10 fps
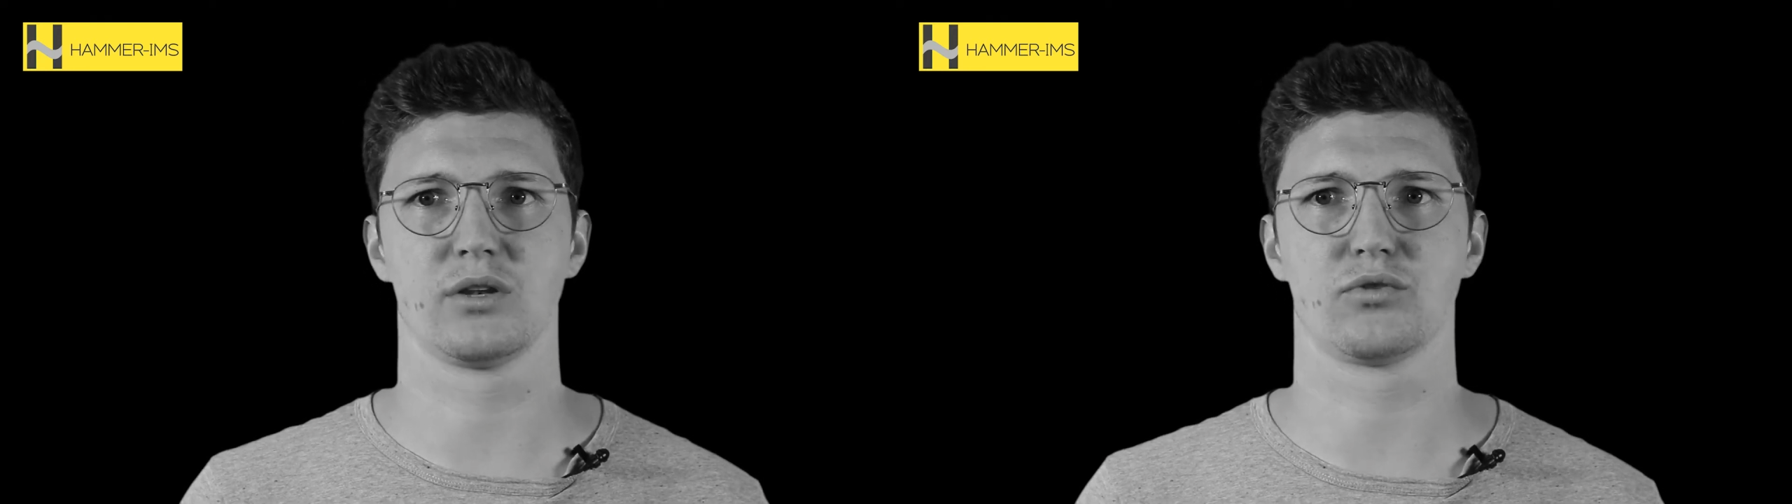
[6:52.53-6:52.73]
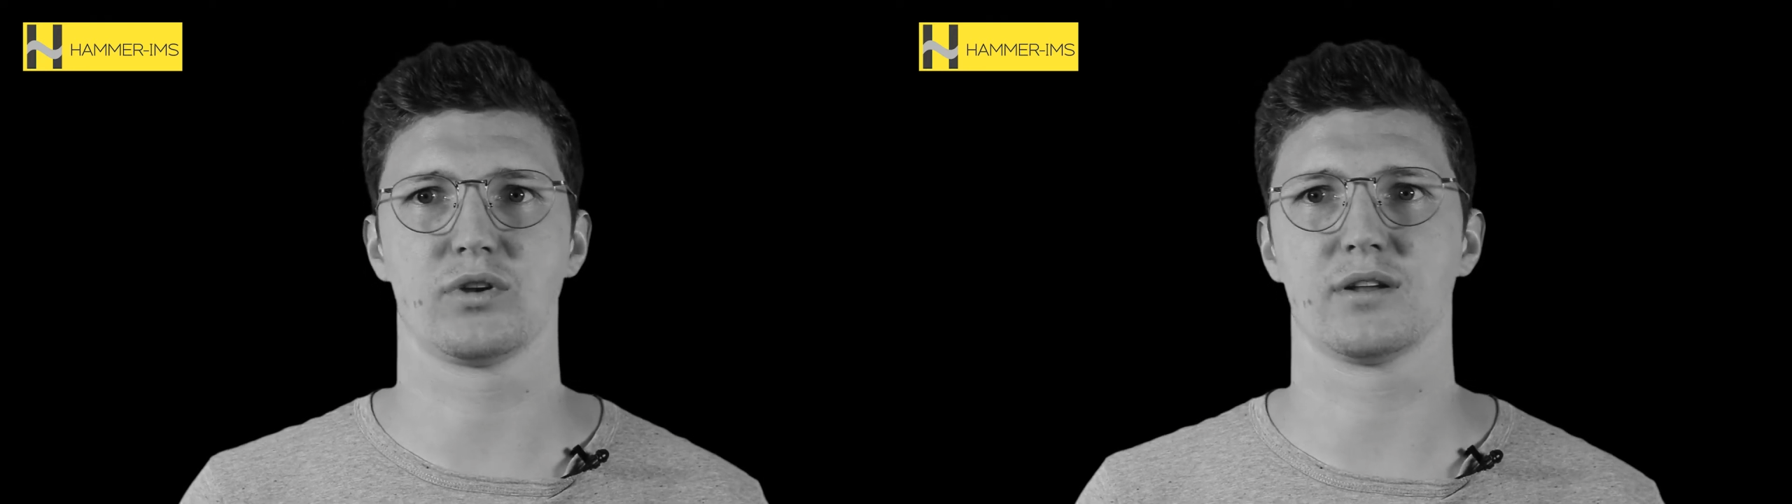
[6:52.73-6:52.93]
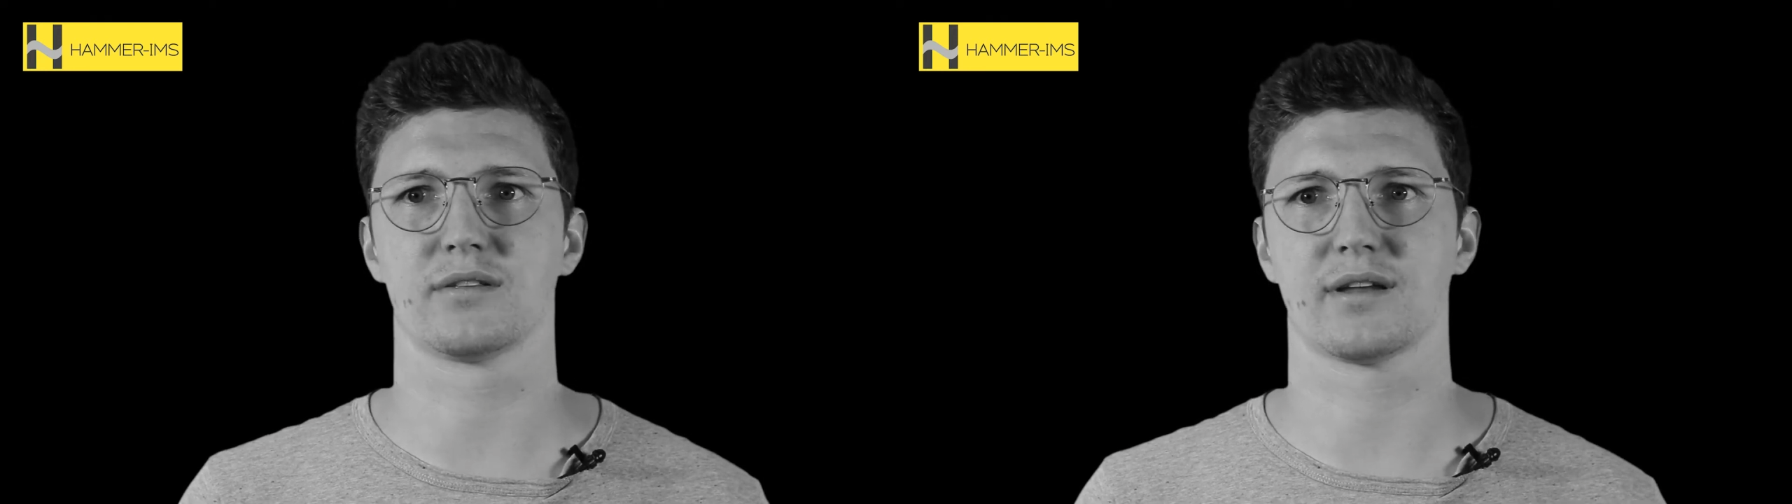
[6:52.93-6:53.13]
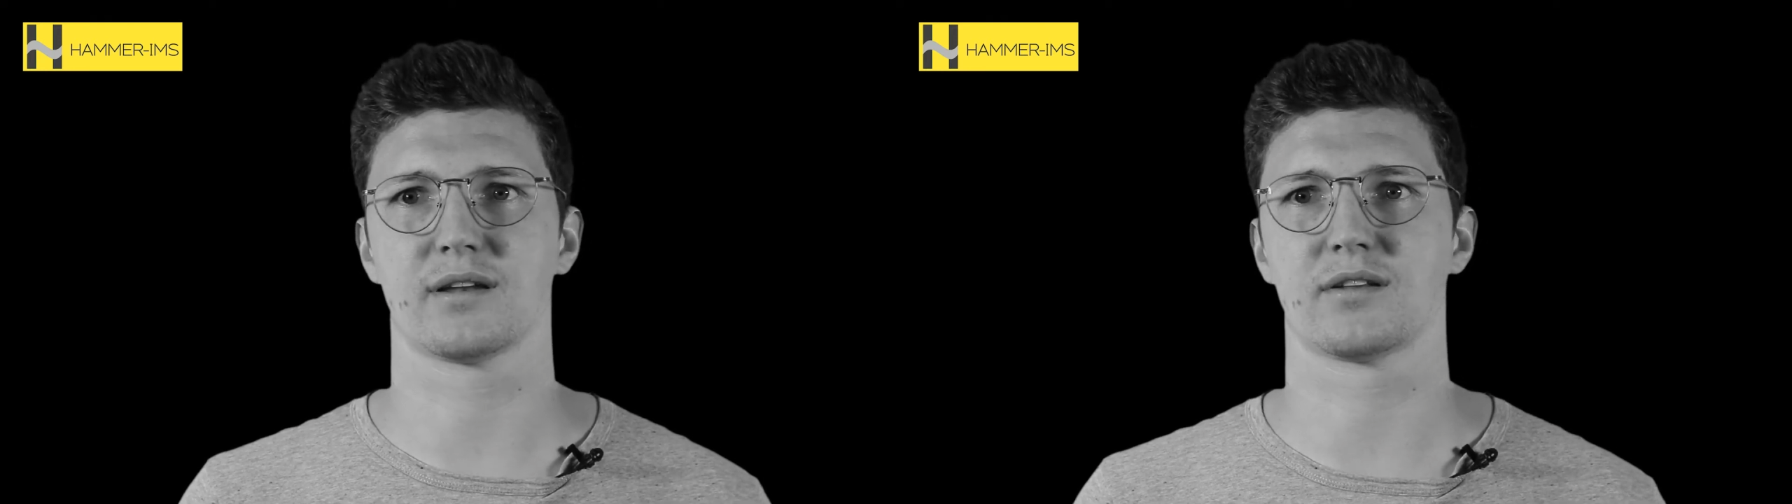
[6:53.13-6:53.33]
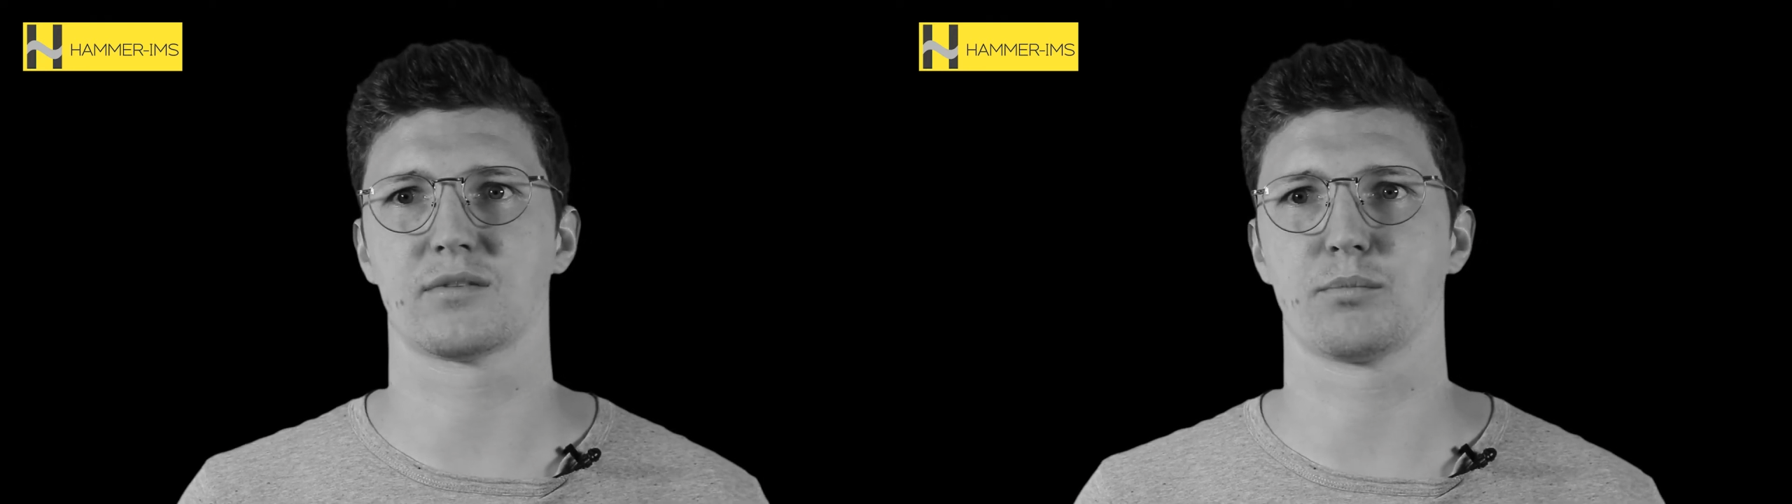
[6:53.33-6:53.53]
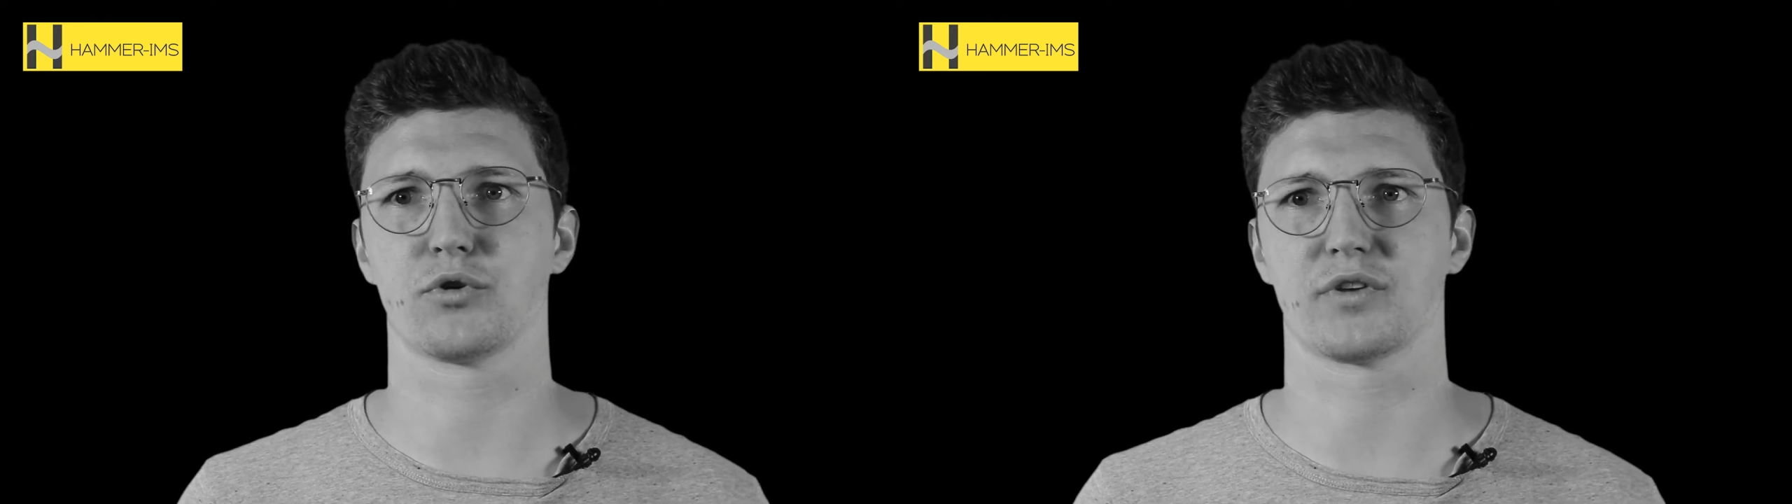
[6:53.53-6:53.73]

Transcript: to the intended spot